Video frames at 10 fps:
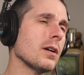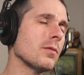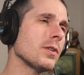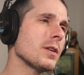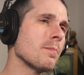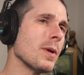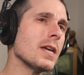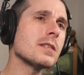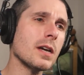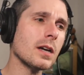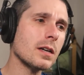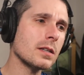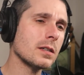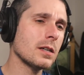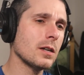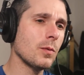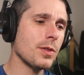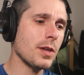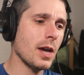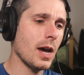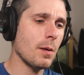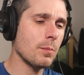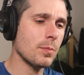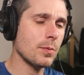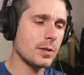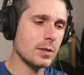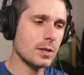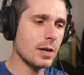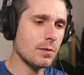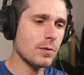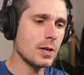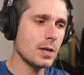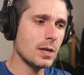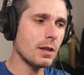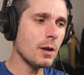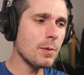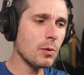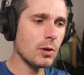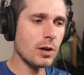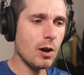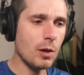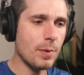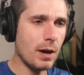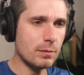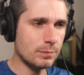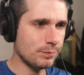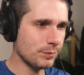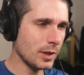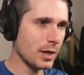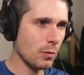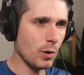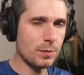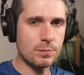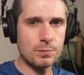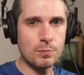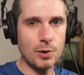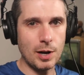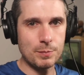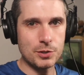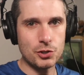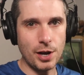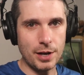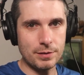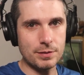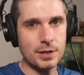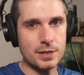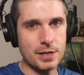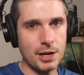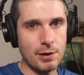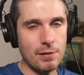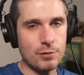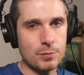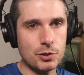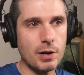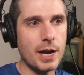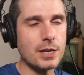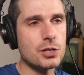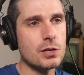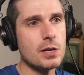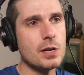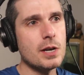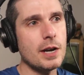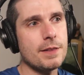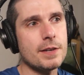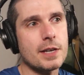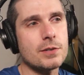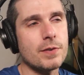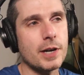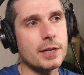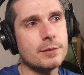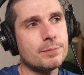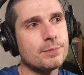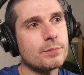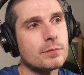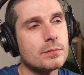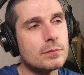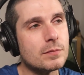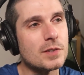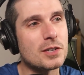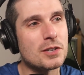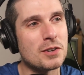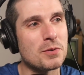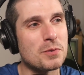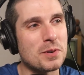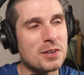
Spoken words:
really basic with the app. And kind of, a lot of people are like all about, can I one prompt shot an entire app from scratch? And I think that's fine. You